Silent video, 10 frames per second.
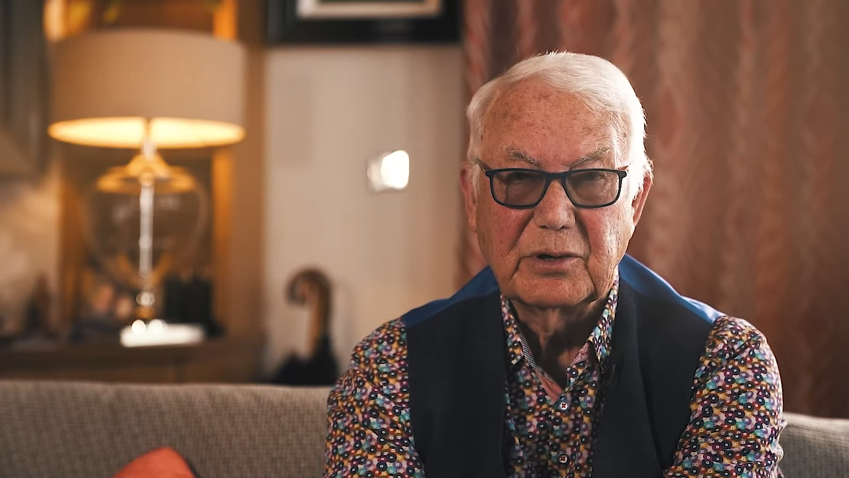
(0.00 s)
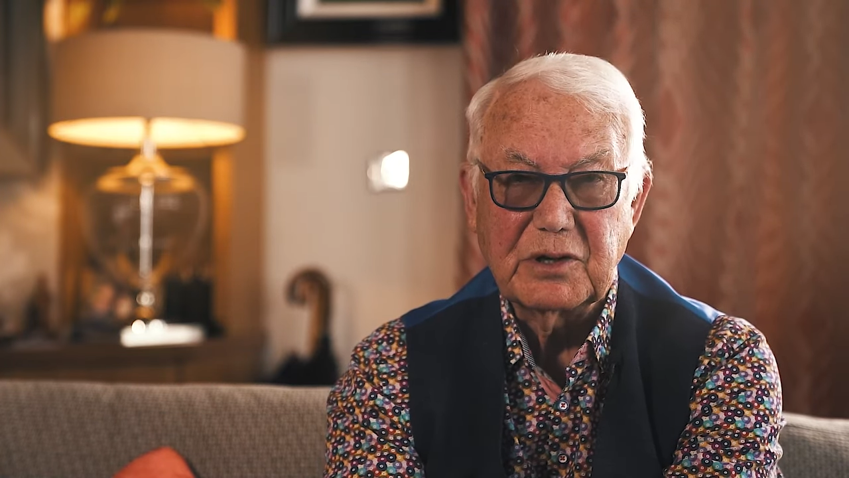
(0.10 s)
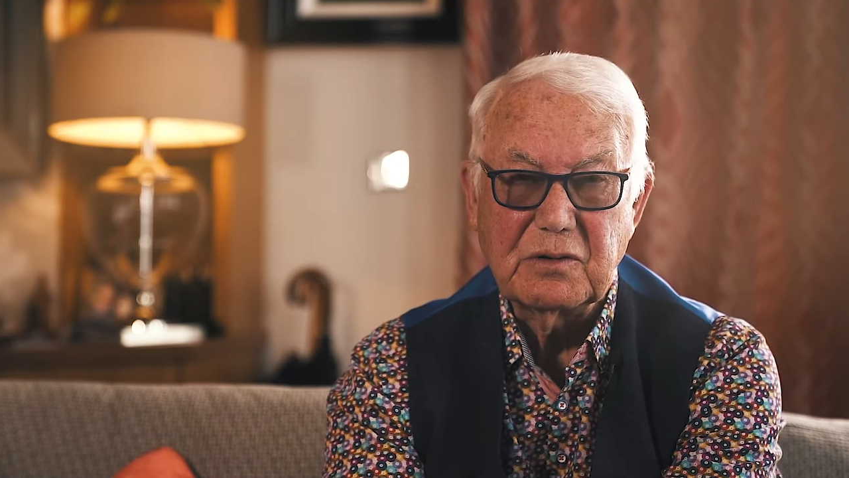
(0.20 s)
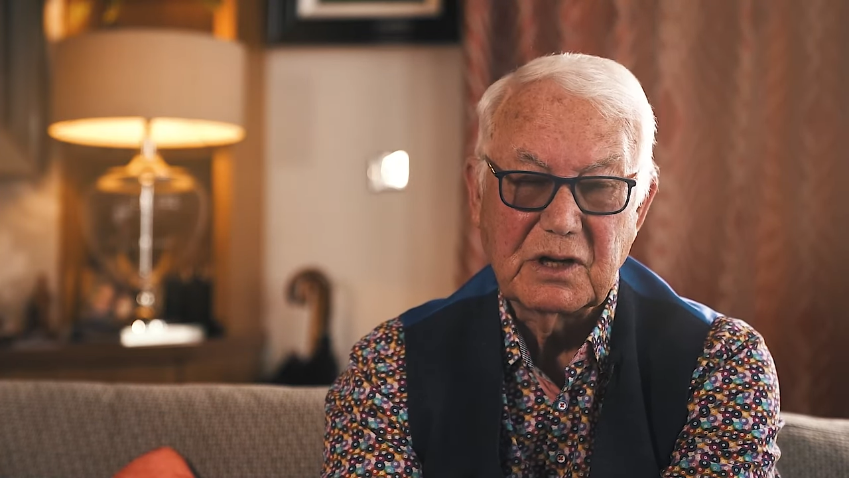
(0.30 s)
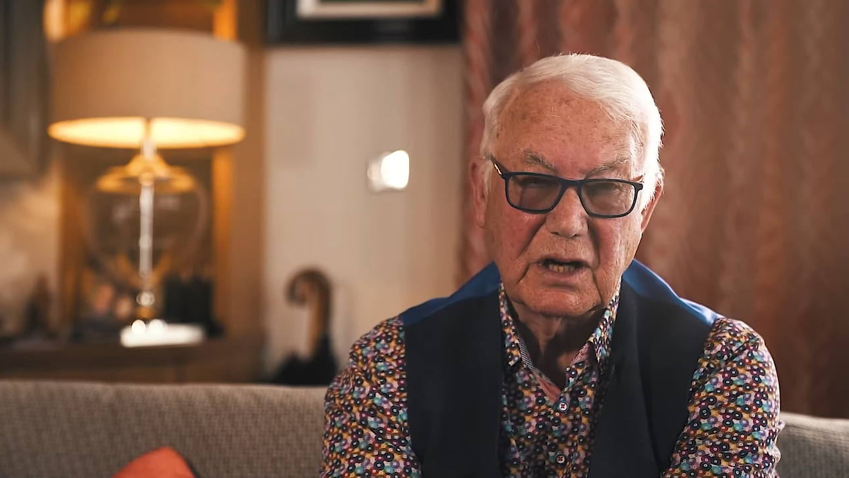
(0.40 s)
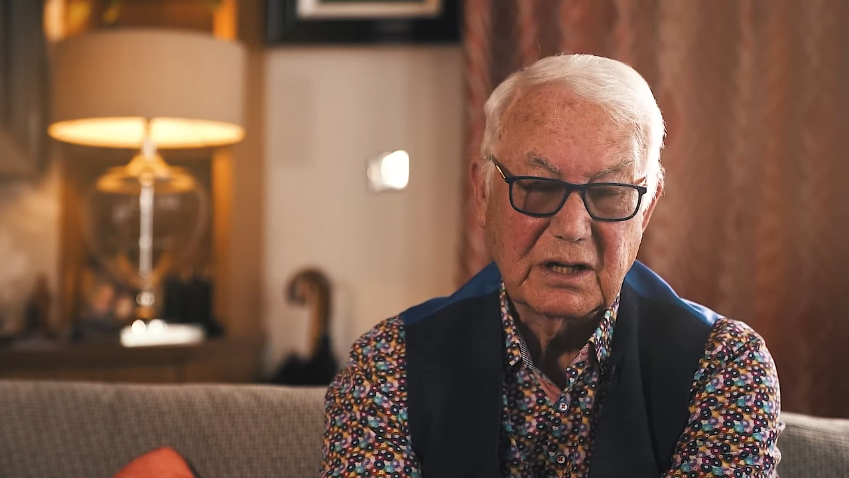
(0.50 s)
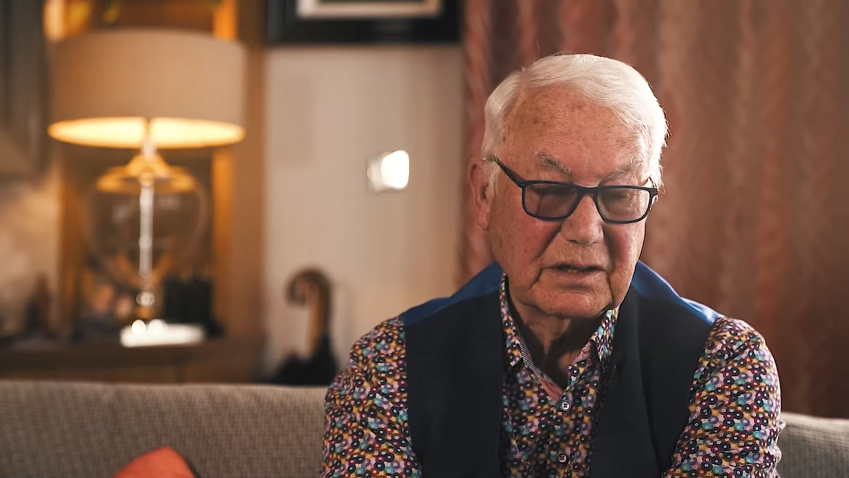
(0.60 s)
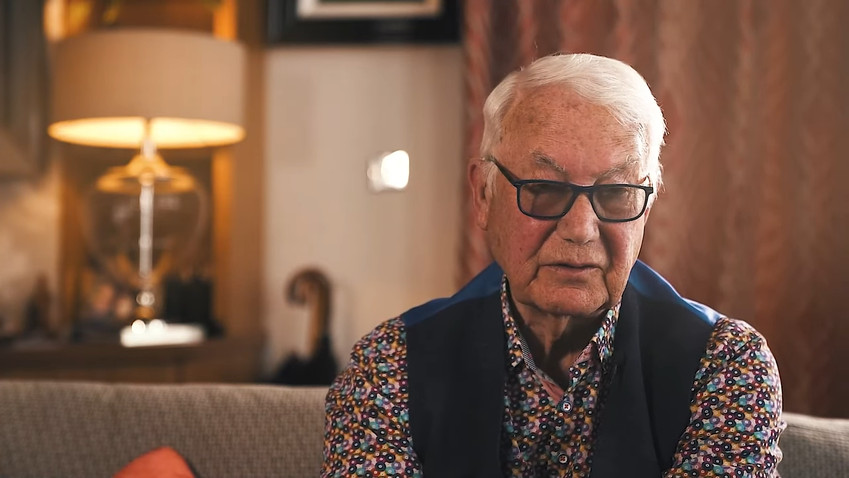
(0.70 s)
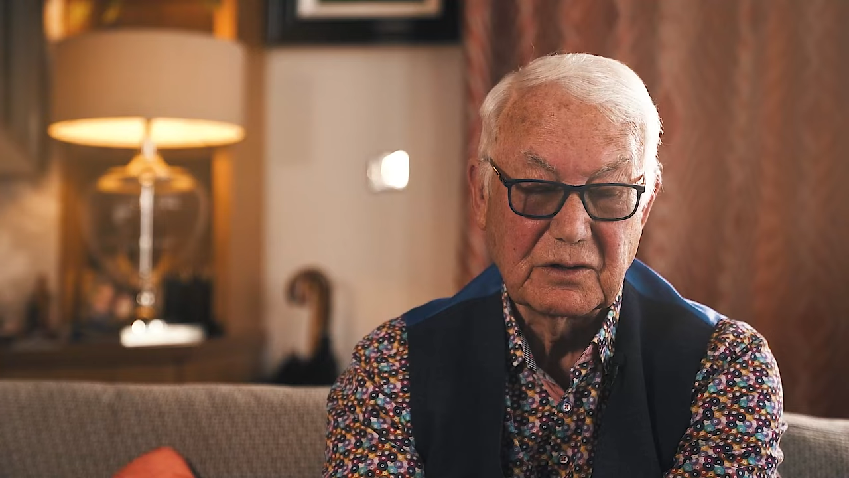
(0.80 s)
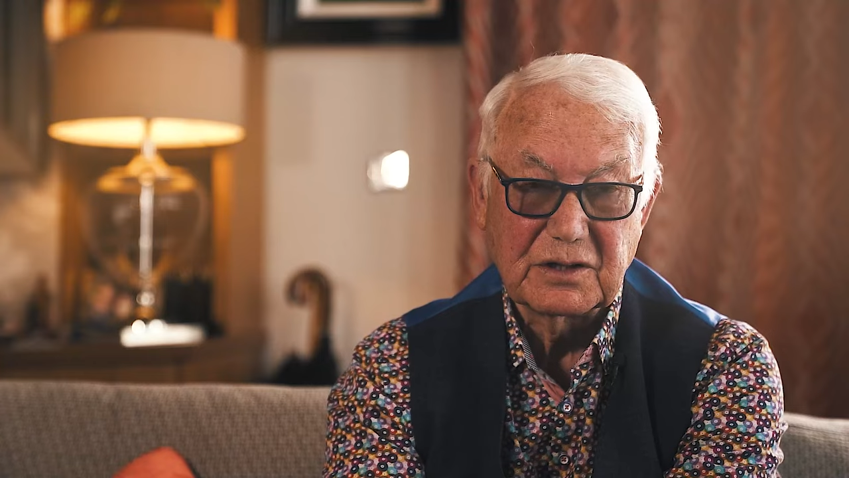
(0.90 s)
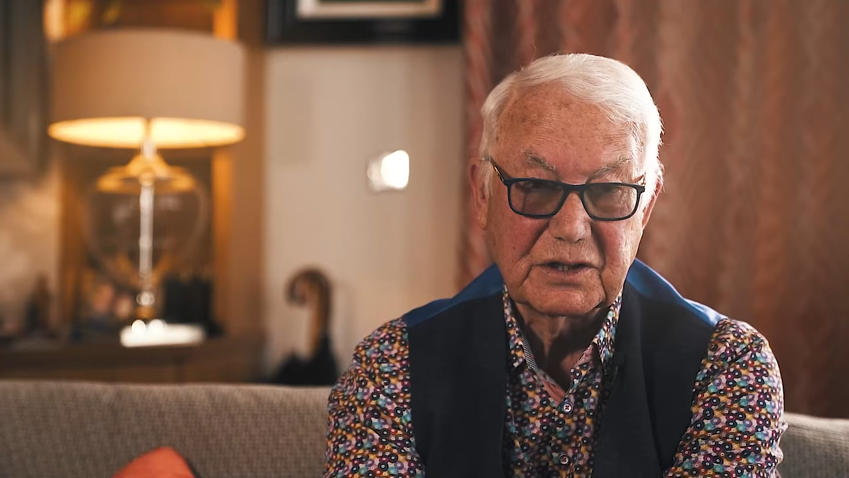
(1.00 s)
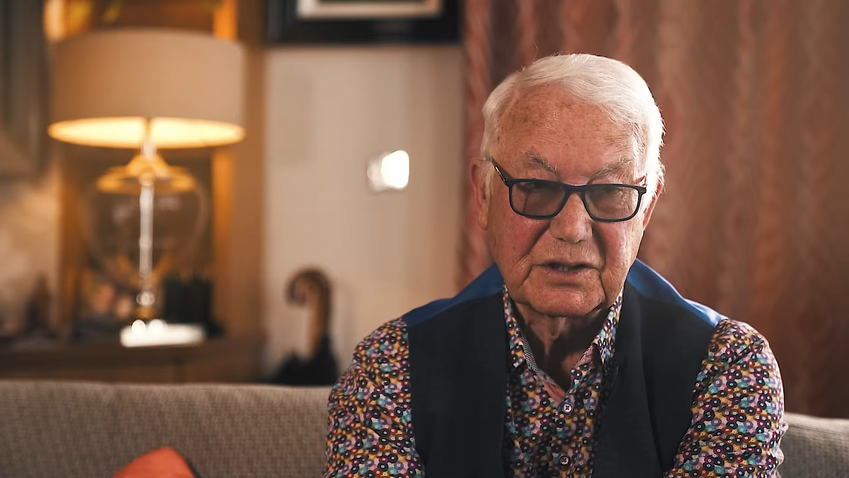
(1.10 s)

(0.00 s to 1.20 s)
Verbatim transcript: but you can't, of course,